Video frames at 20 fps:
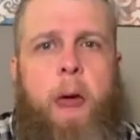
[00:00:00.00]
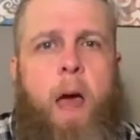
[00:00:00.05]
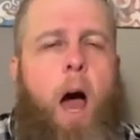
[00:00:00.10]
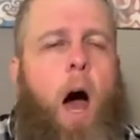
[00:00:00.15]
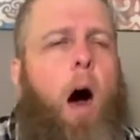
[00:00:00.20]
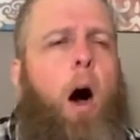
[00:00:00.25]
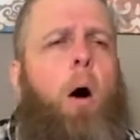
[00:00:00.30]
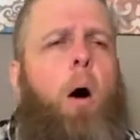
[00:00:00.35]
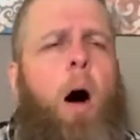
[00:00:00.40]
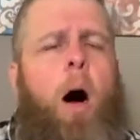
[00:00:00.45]

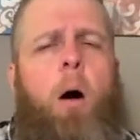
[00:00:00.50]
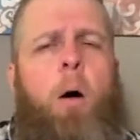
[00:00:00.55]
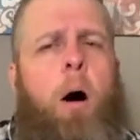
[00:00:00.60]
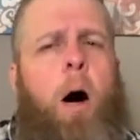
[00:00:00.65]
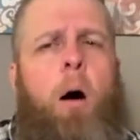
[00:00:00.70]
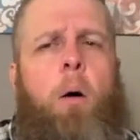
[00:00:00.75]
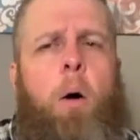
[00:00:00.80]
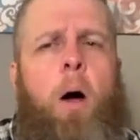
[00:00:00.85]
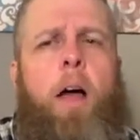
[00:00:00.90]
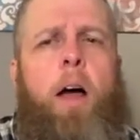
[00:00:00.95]

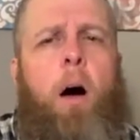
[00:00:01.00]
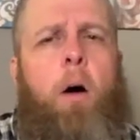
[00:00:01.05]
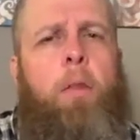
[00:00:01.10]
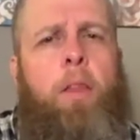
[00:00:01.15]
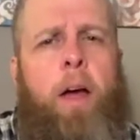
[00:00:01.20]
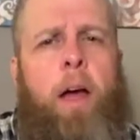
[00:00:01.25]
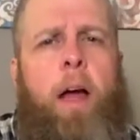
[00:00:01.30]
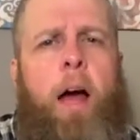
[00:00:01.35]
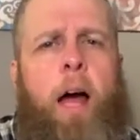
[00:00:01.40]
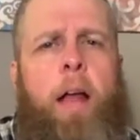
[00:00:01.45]
Oh,
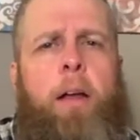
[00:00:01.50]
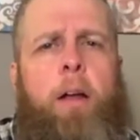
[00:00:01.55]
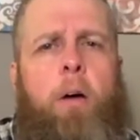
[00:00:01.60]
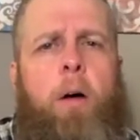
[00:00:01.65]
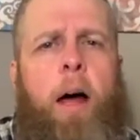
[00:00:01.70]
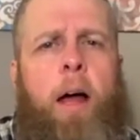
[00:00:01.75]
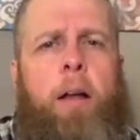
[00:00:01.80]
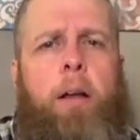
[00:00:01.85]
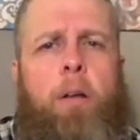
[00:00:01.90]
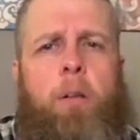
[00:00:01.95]

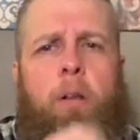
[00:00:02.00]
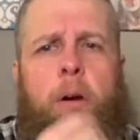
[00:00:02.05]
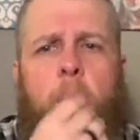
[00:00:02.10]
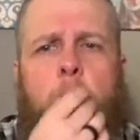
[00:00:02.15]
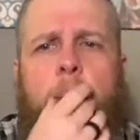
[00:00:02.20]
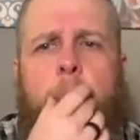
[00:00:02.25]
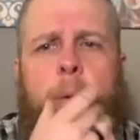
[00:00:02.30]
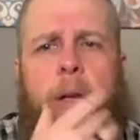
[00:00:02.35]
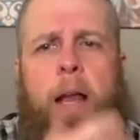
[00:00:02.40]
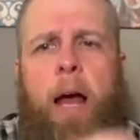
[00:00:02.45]
I know they're weeping.